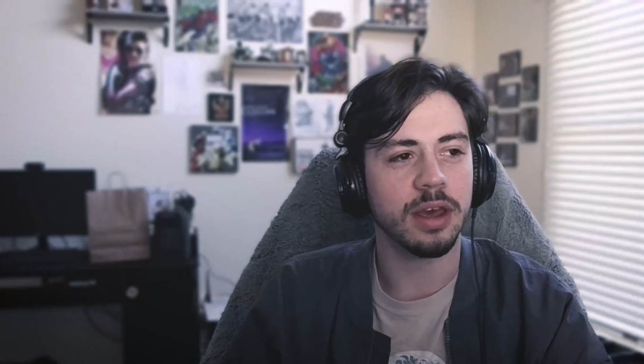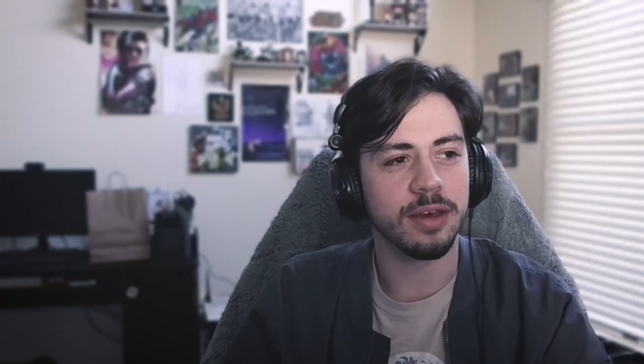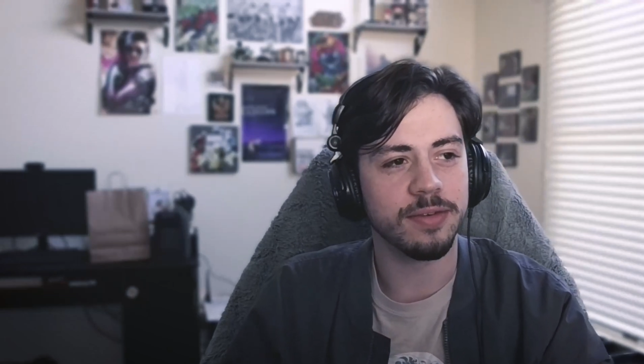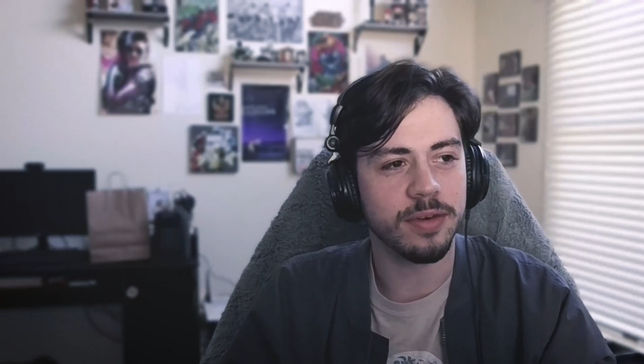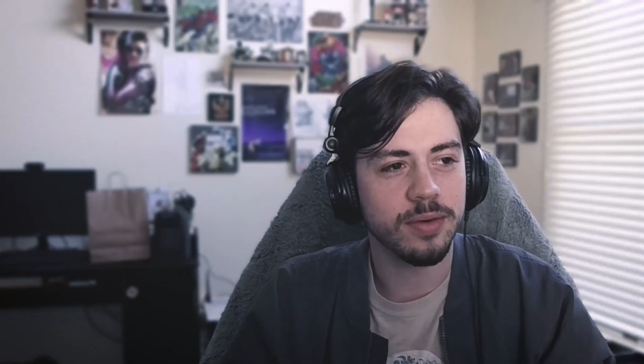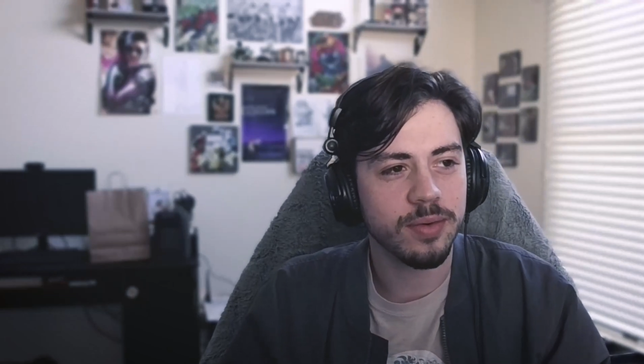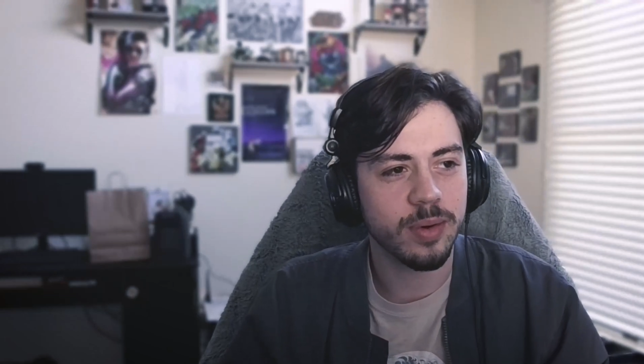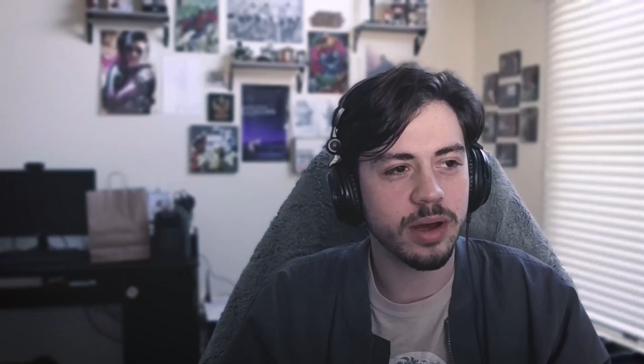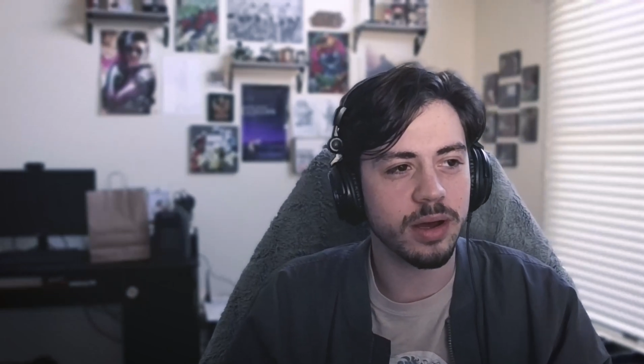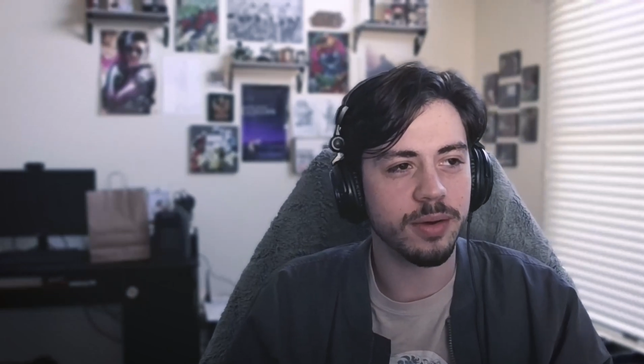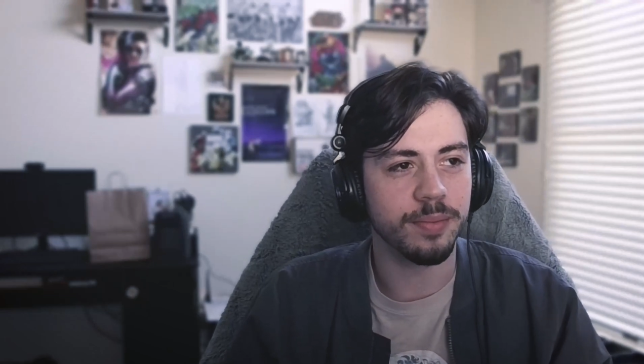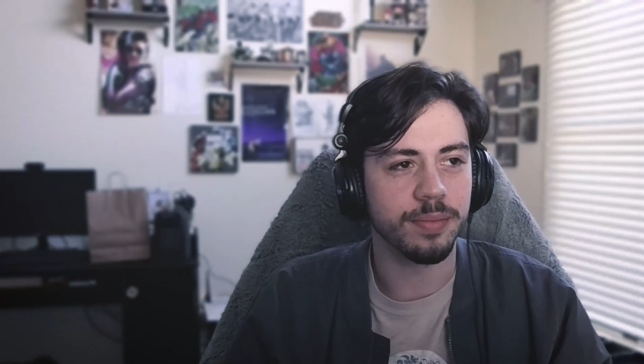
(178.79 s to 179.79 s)
If you
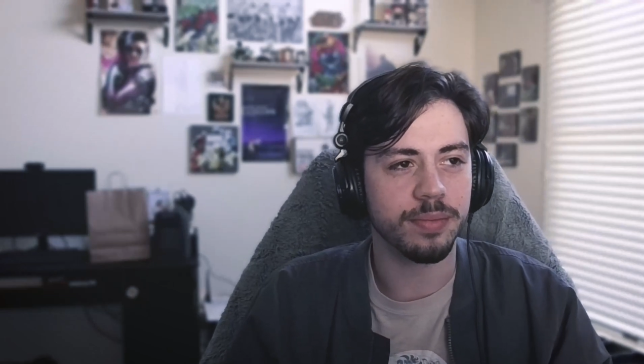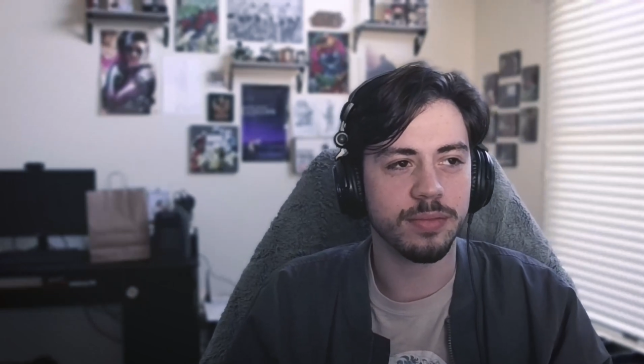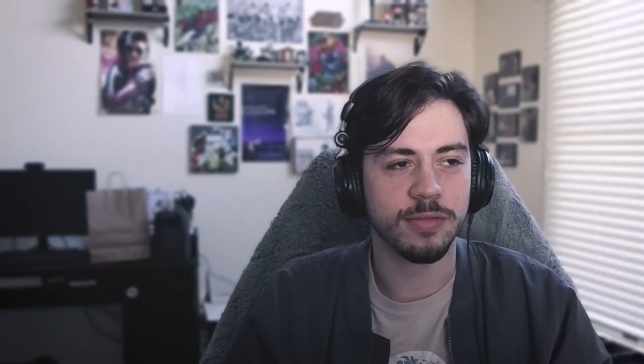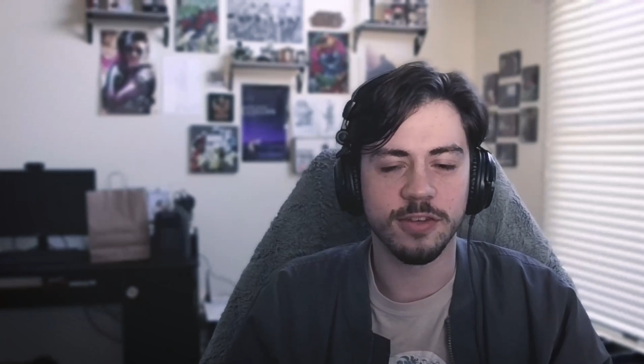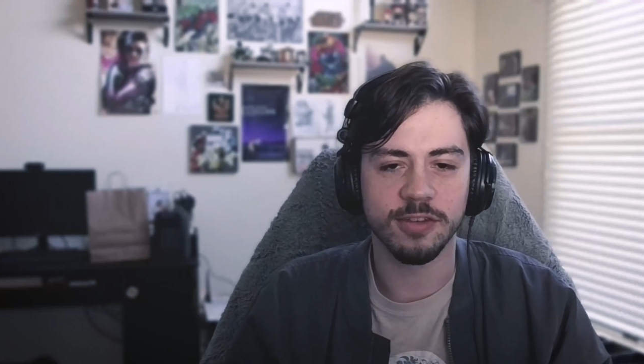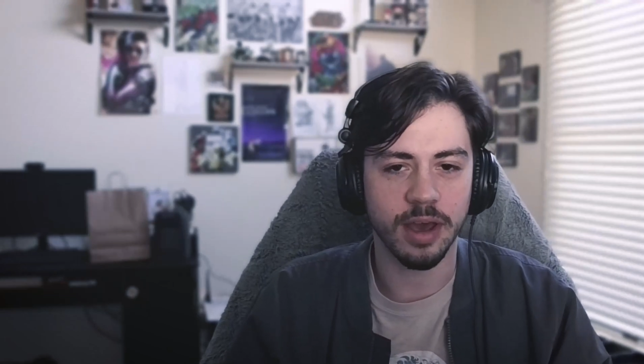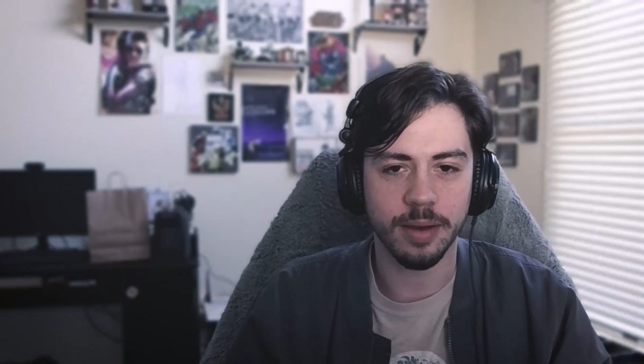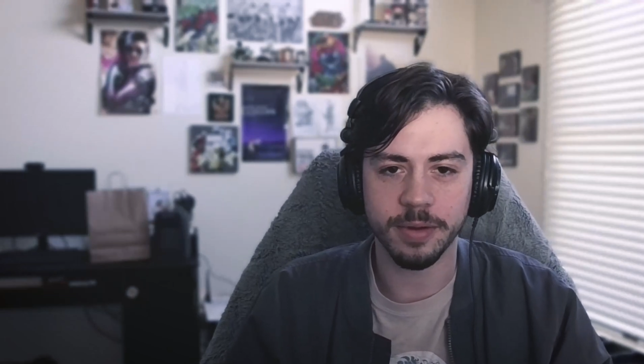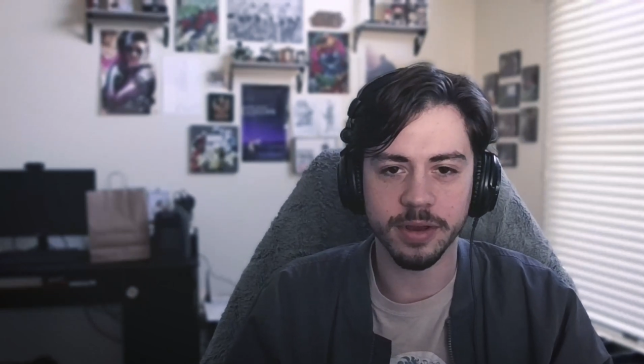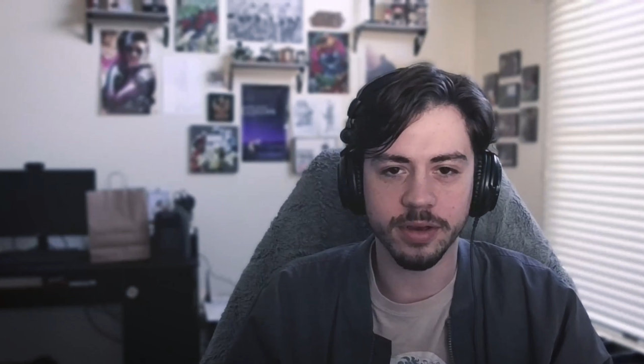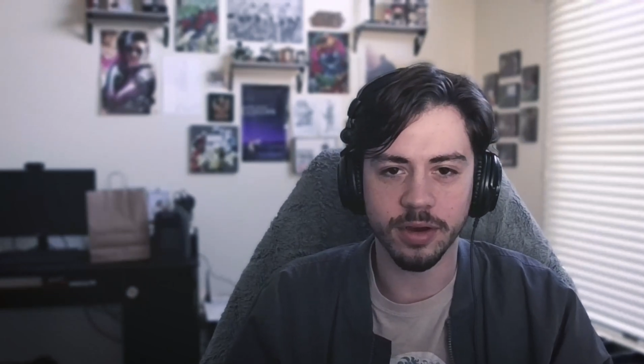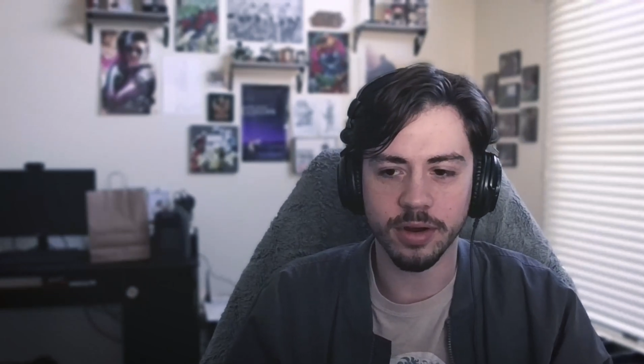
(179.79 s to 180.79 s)
just hop
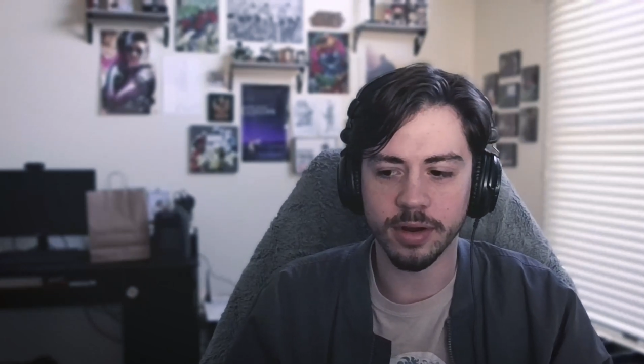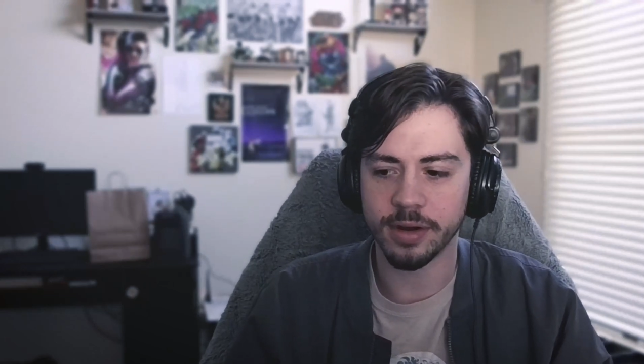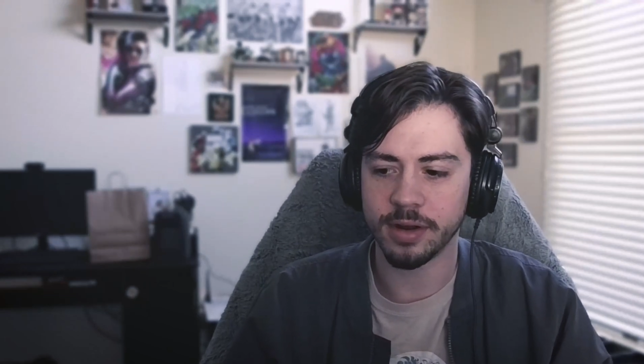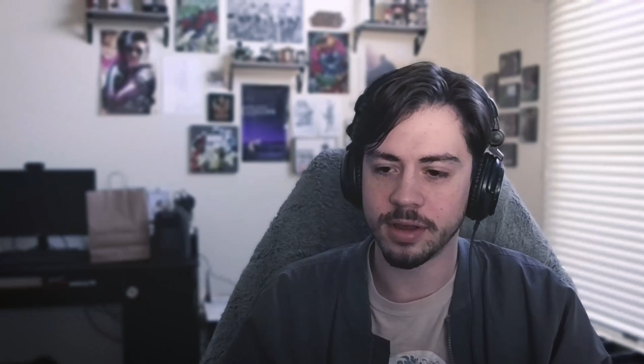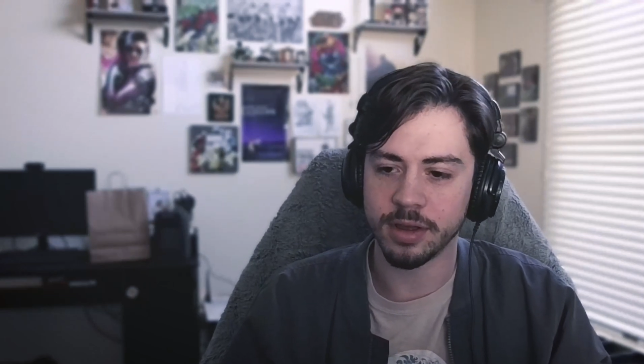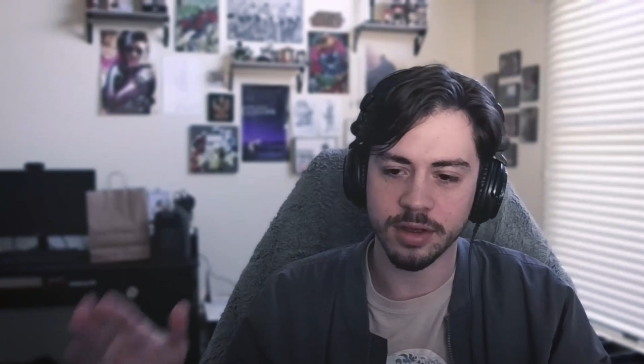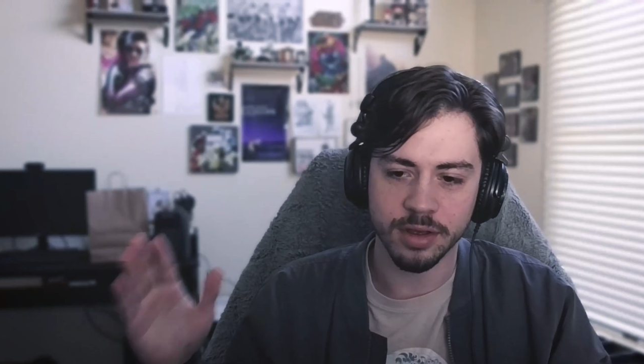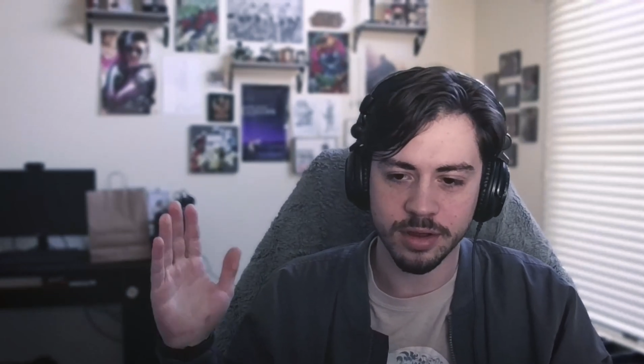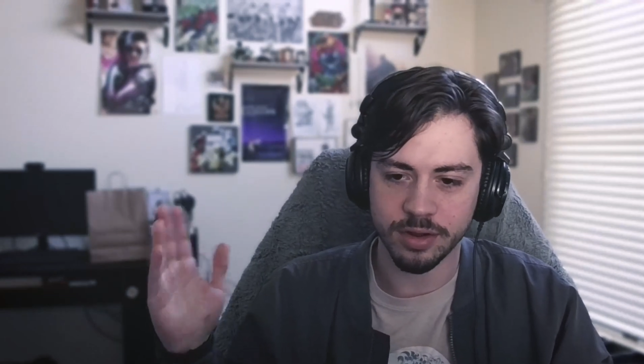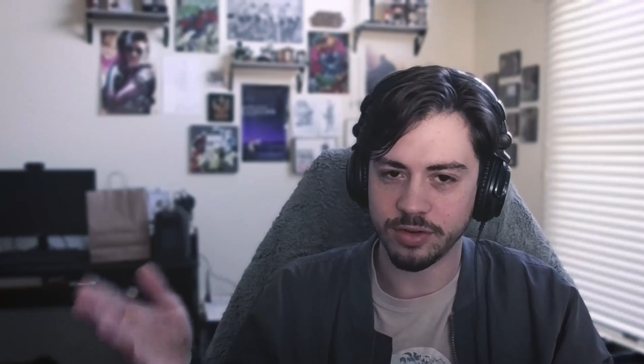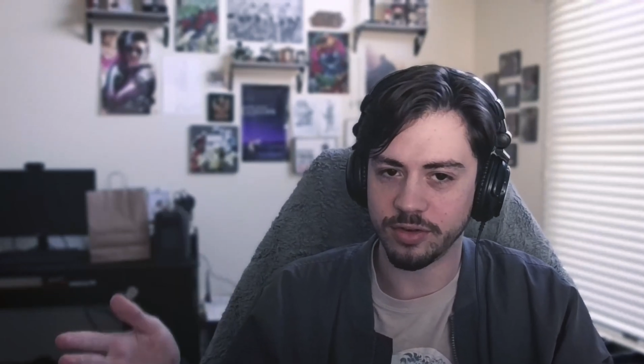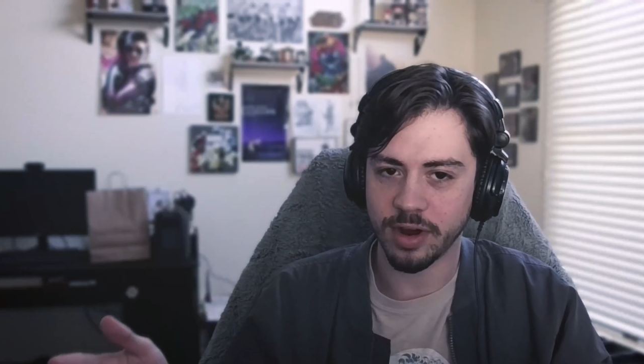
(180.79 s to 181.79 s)
in a car
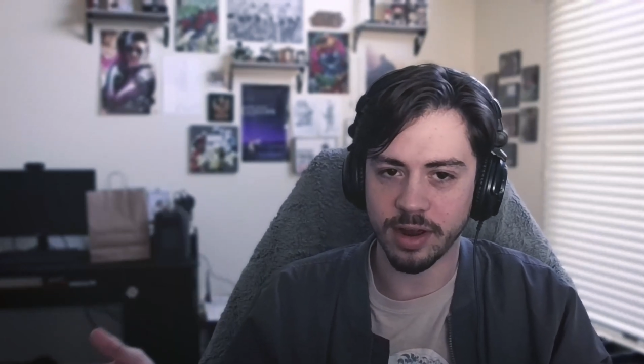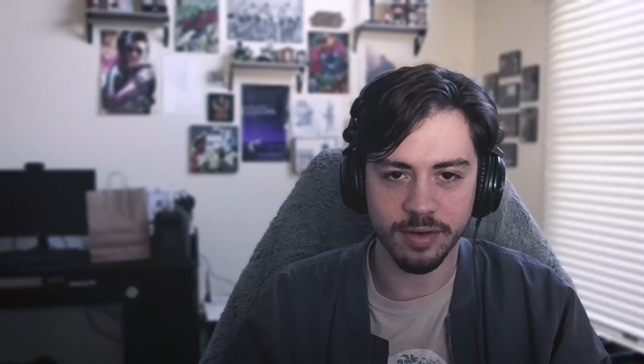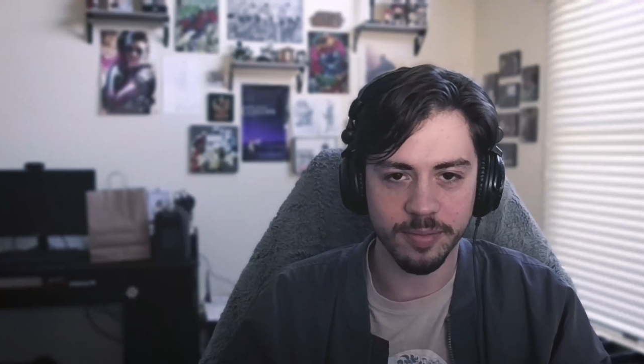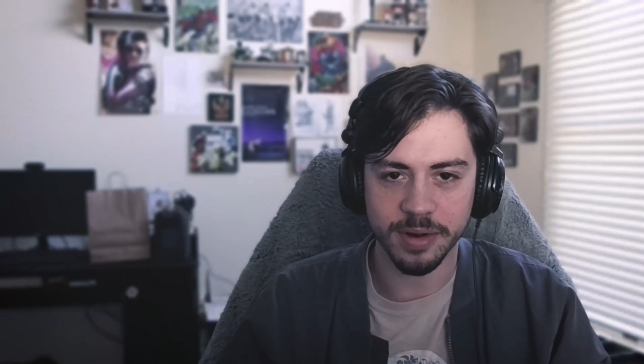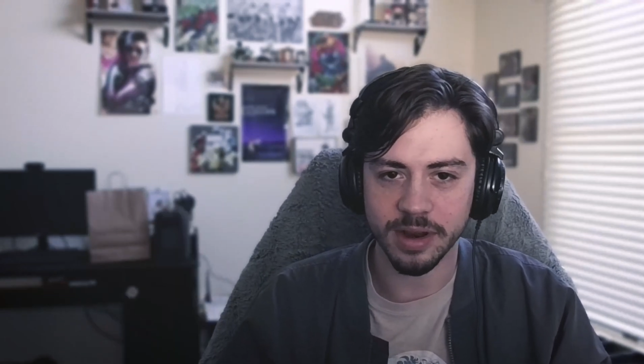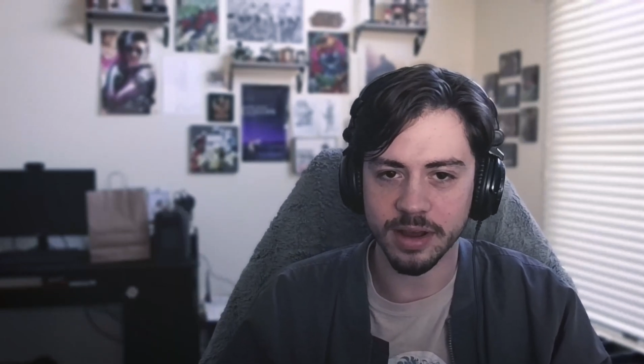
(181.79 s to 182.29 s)
and drive up